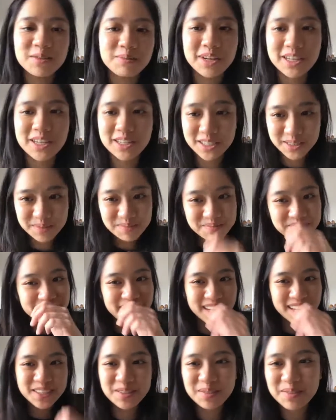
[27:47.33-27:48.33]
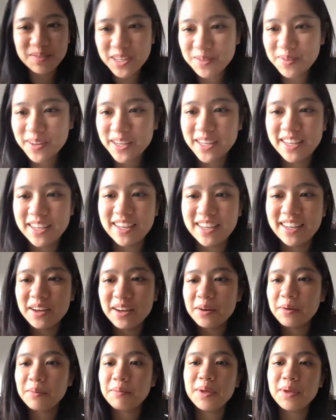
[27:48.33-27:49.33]
so much. Thanks so much,
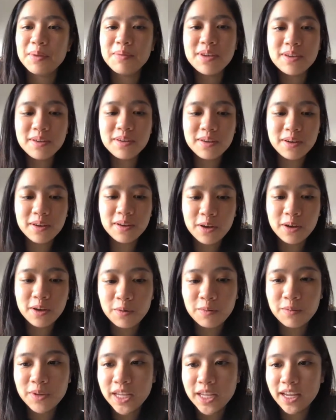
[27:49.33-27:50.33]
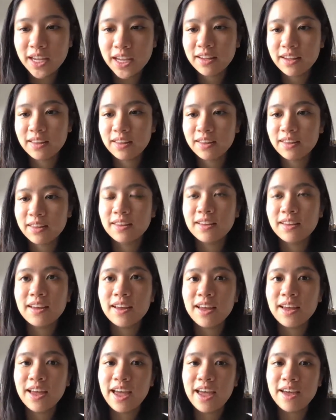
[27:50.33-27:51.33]
Becky. Maybe we can
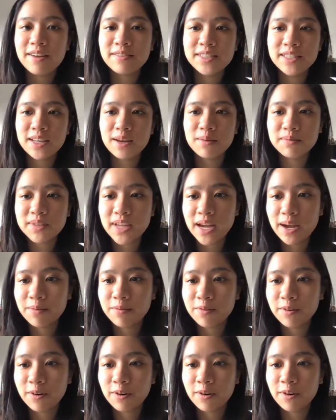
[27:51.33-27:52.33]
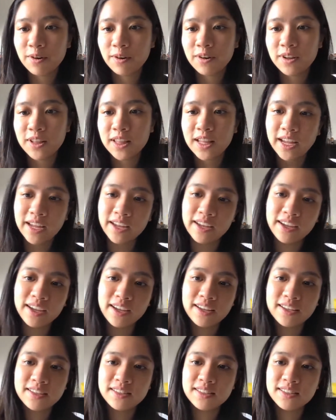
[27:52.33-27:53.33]
have some time for
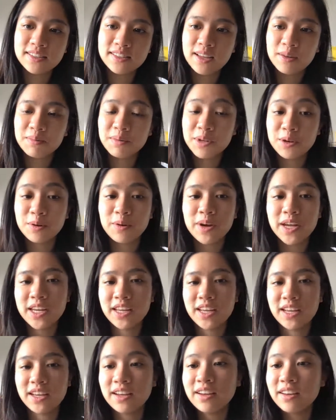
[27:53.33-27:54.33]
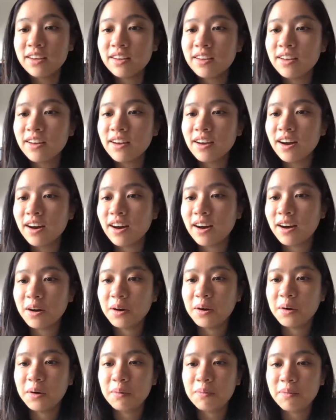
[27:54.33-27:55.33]
some Q&A.
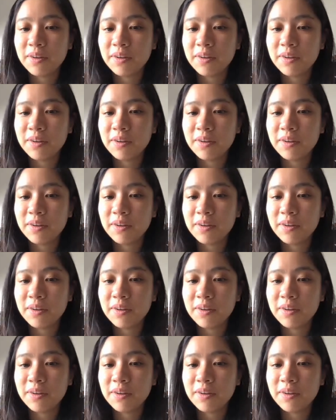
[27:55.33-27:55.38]
If